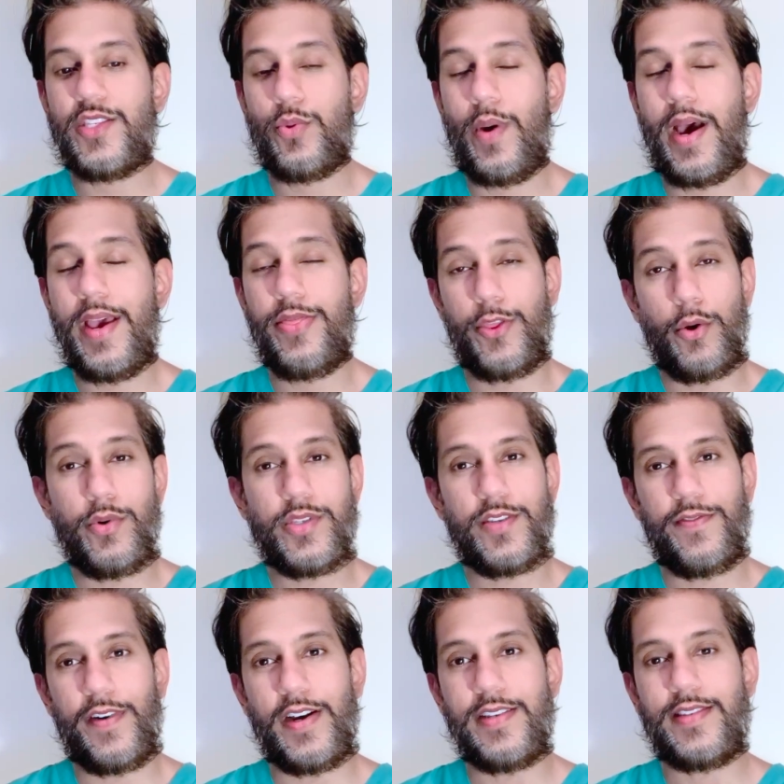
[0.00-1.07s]
That's why those
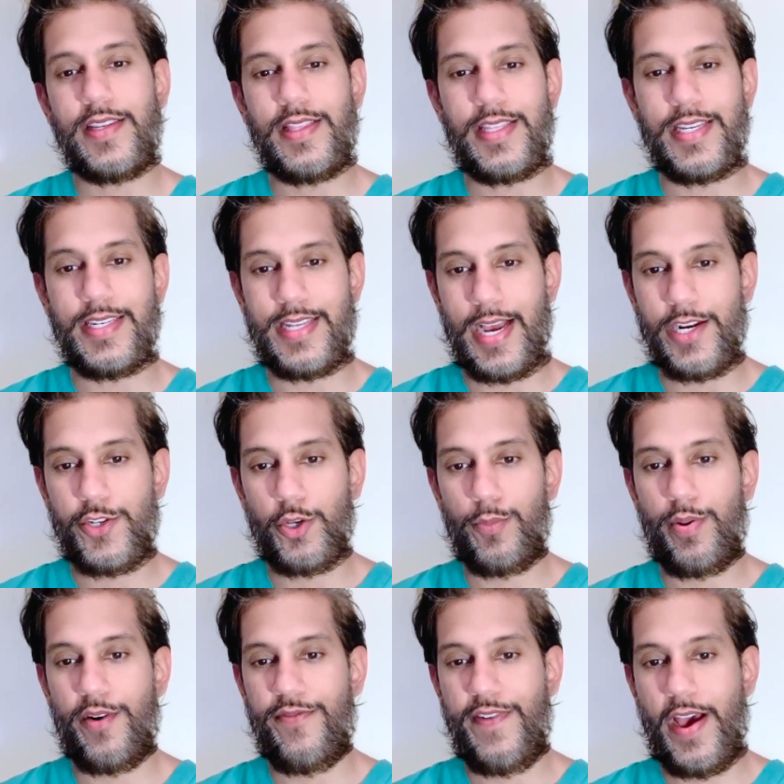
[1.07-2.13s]
of us in the dental
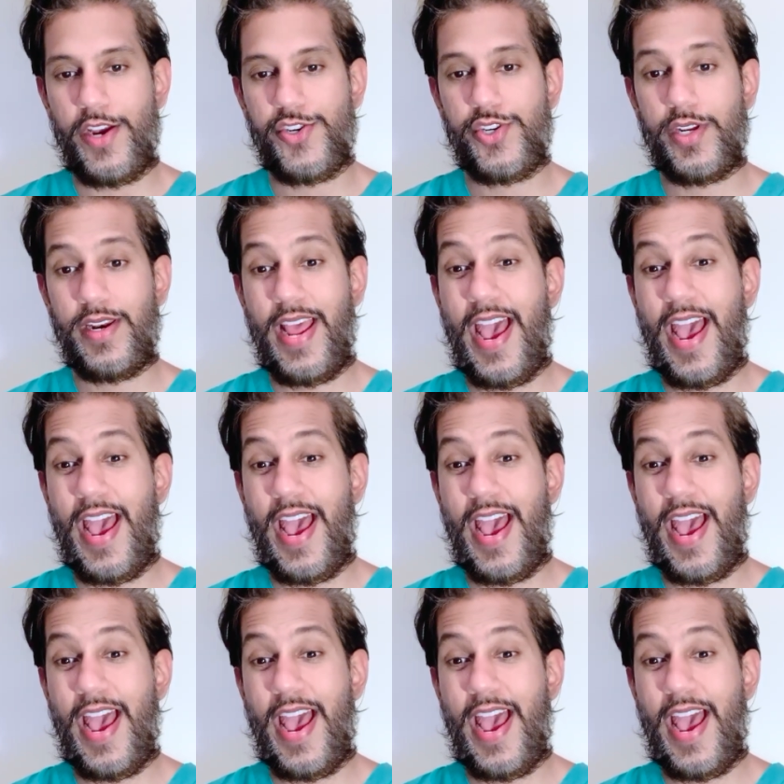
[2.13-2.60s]
profession